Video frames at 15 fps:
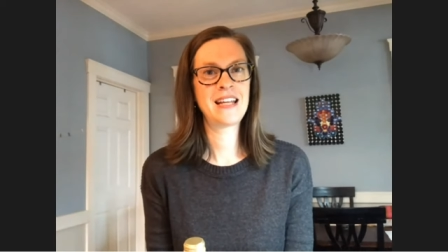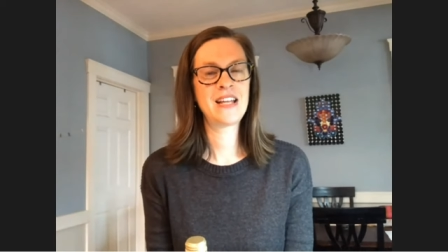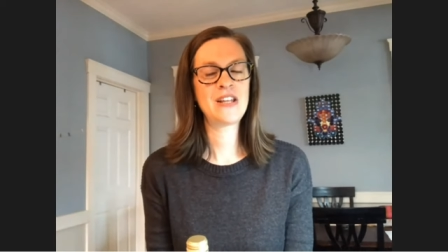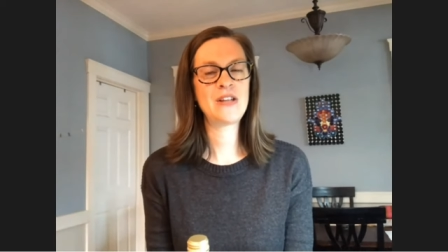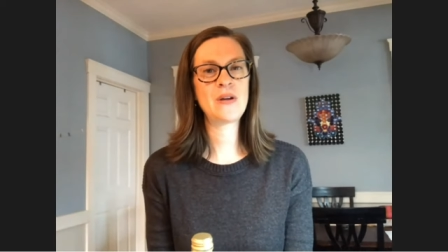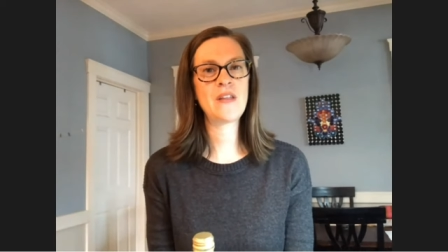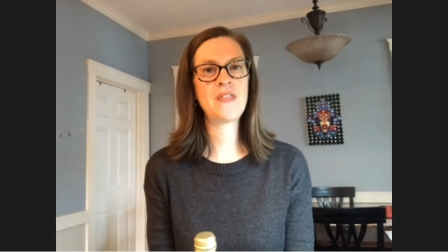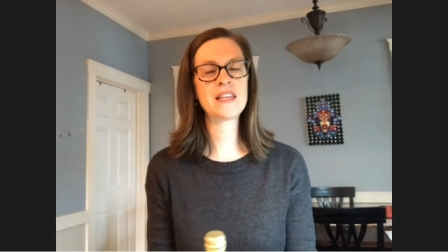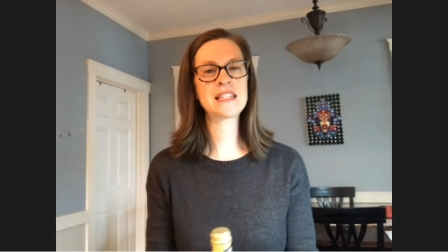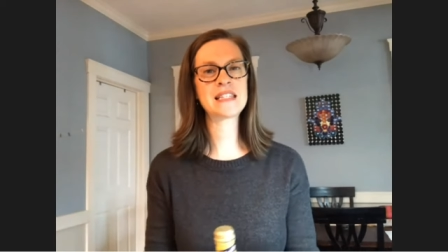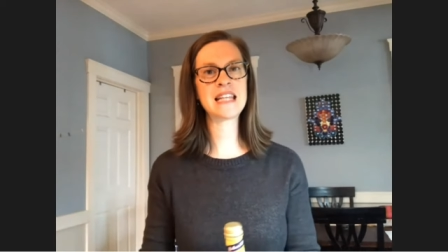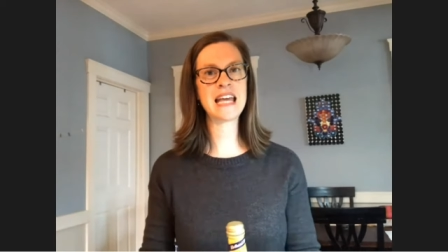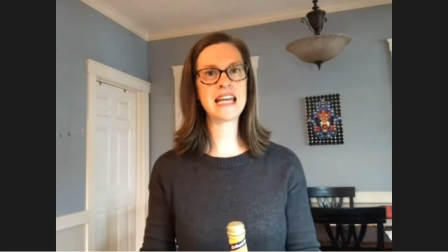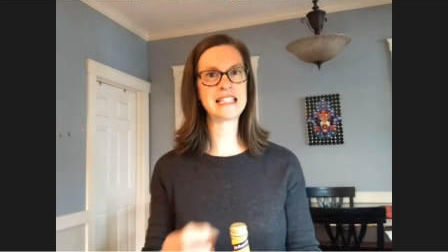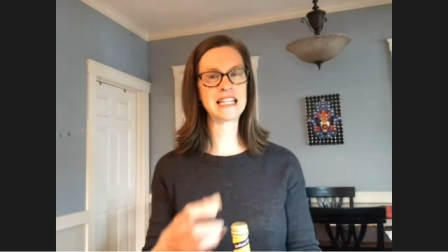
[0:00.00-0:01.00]
you get this
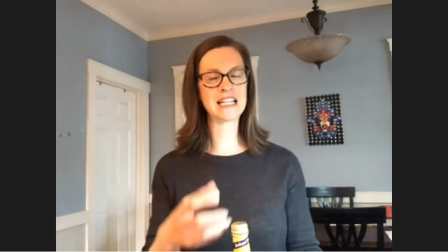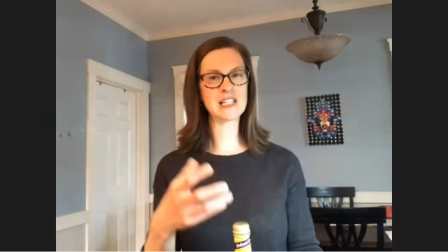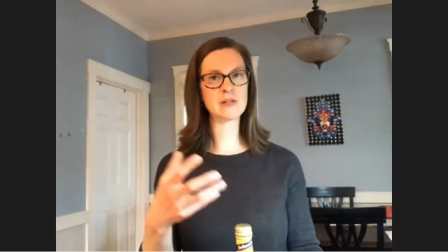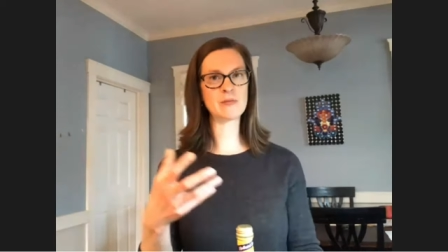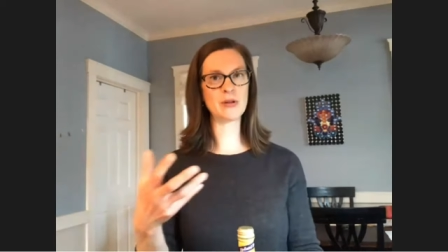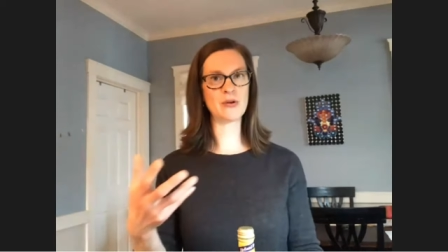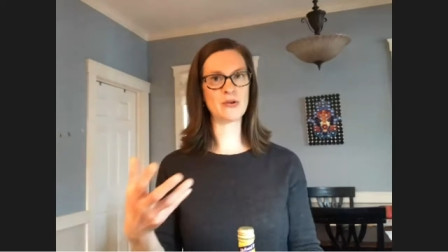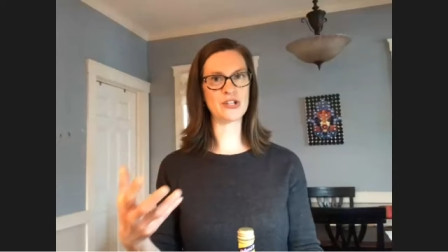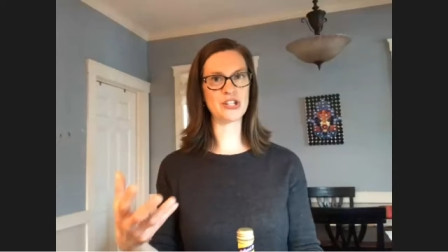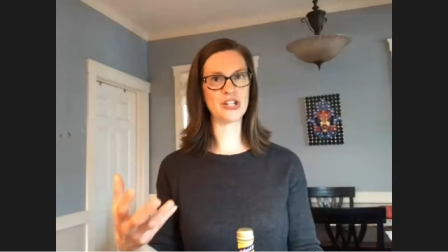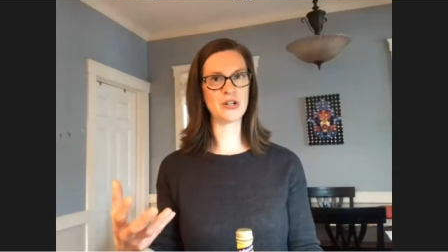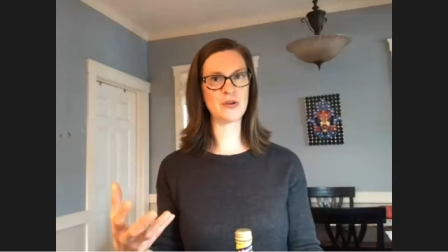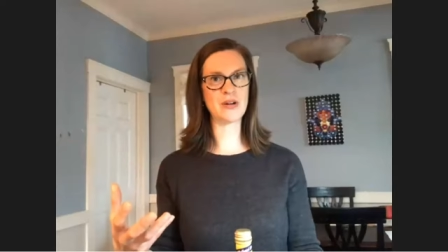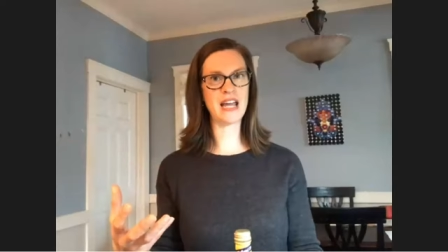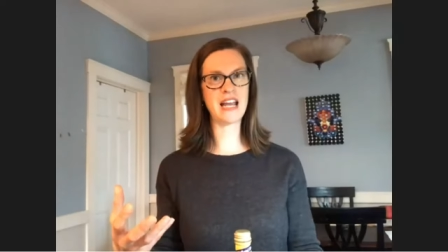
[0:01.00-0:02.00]
nice
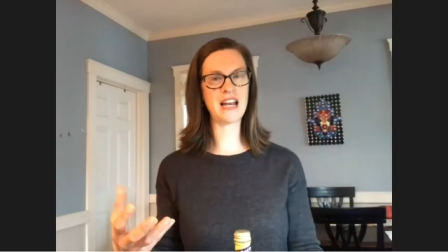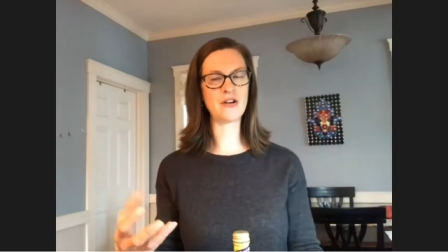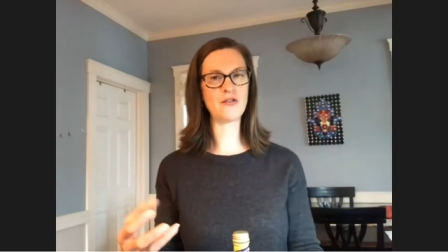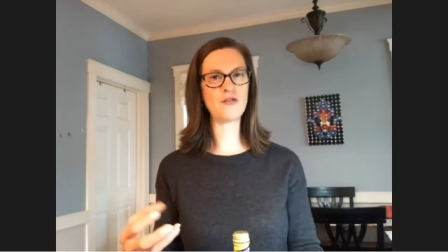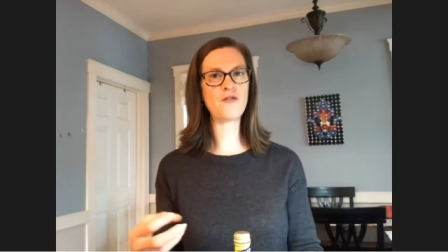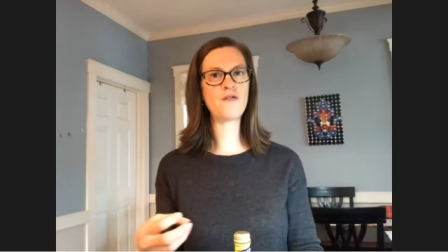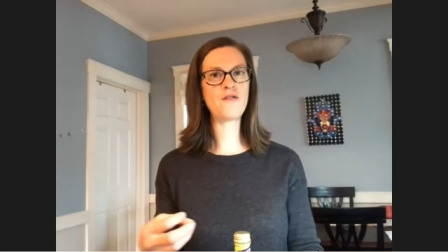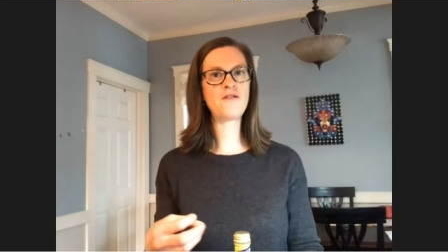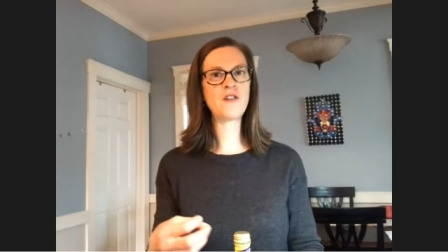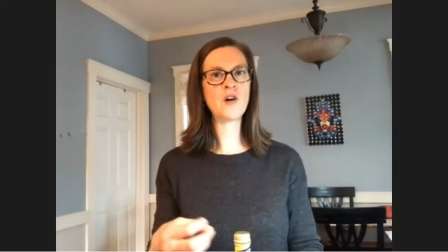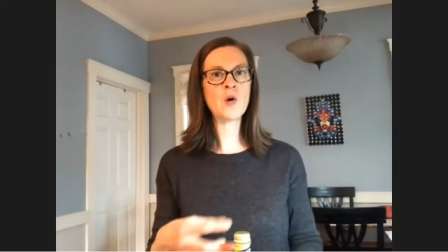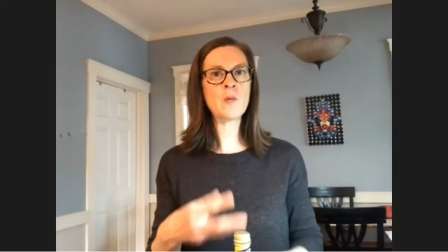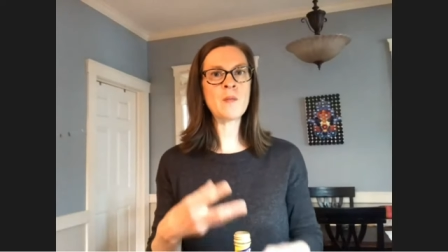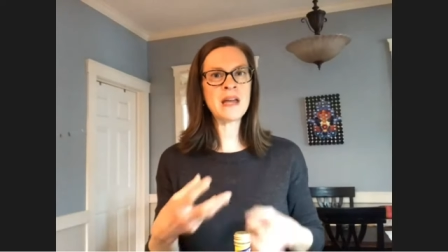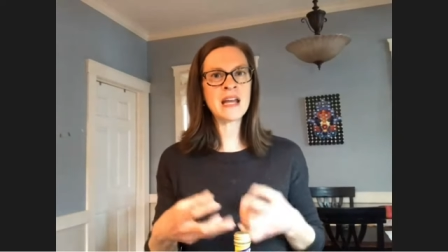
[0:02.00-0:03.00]
explosion, right, A
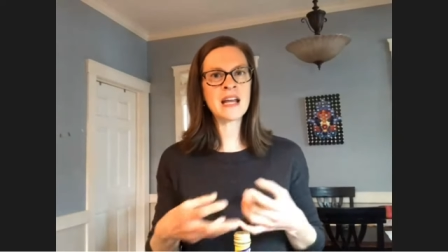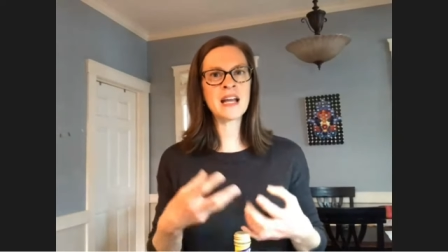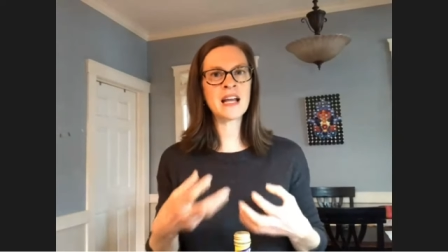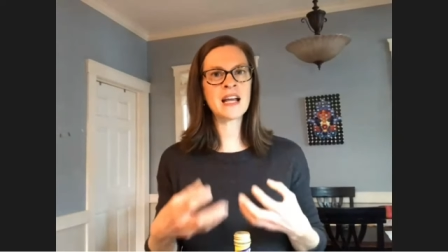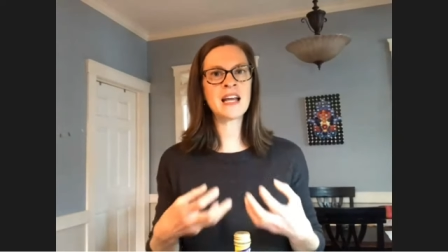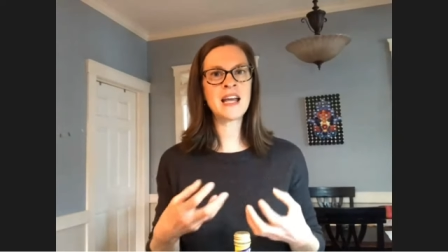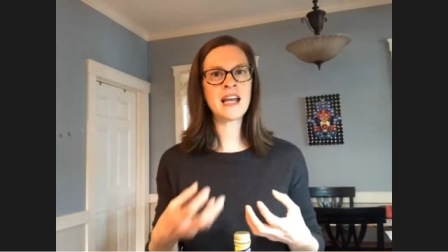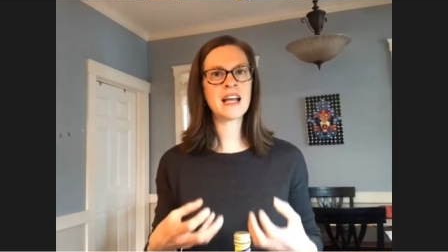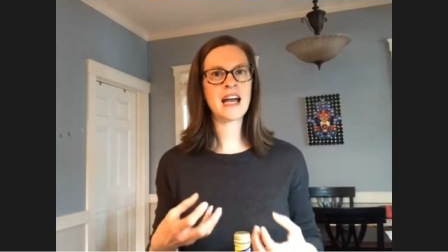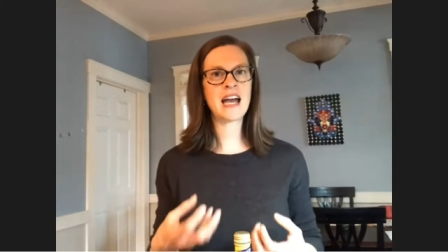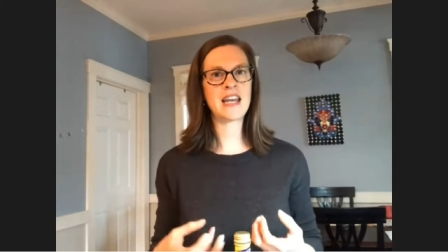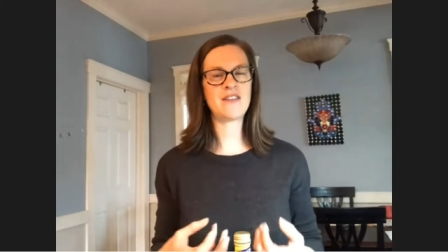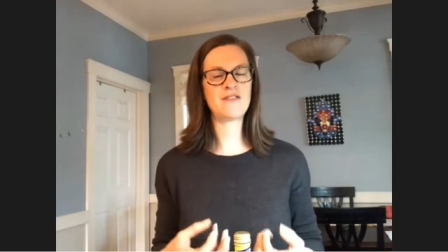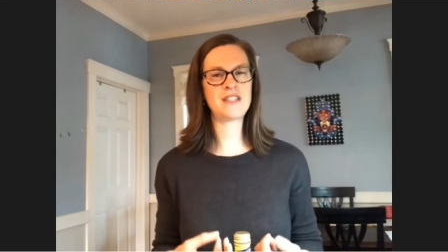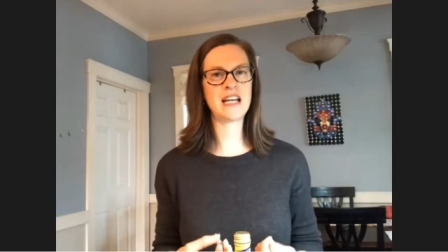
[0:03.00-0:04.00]
foaming
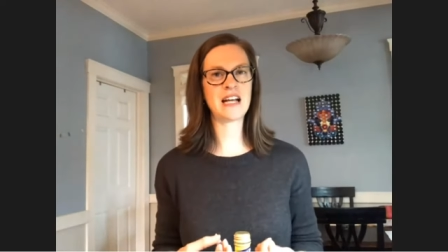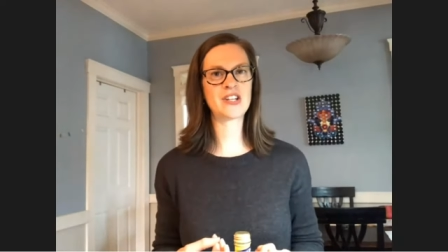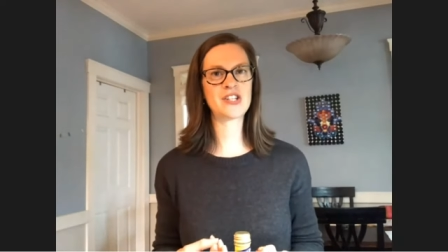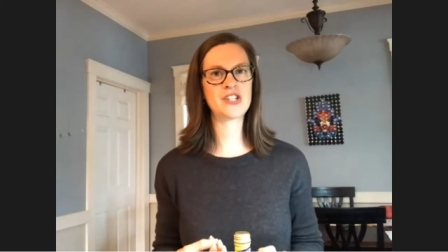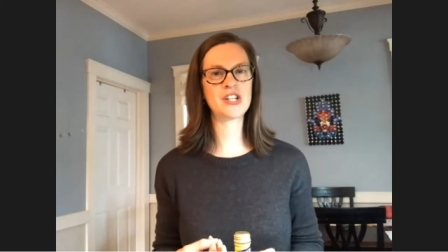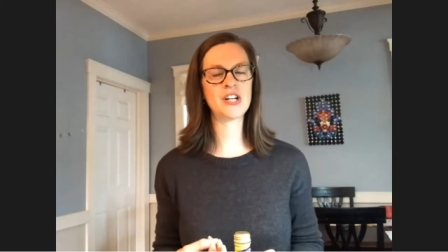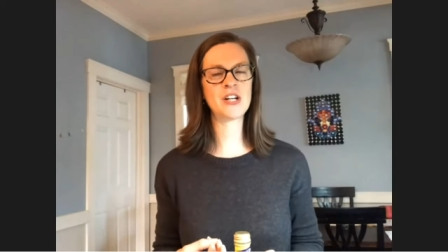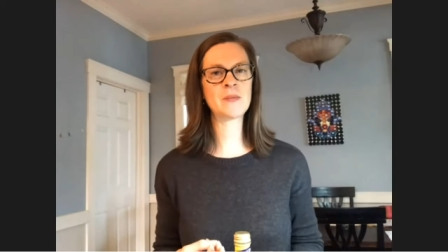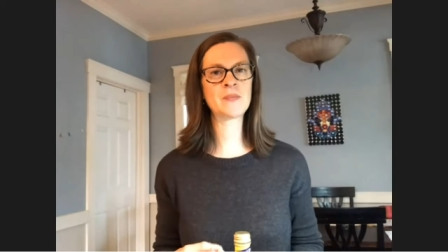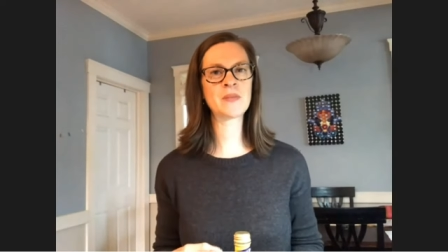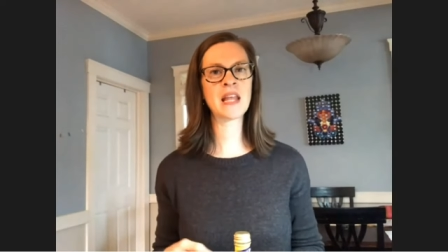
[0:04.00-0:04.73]
kind of texture.